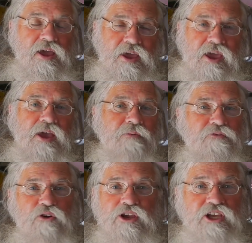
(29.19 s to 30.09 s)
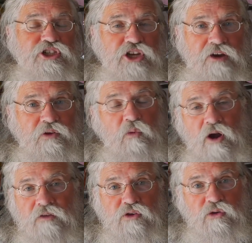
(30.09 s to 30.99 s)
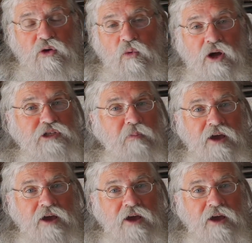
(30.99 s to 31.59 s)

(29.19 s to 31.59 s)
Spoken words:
am for each and every one of you that watch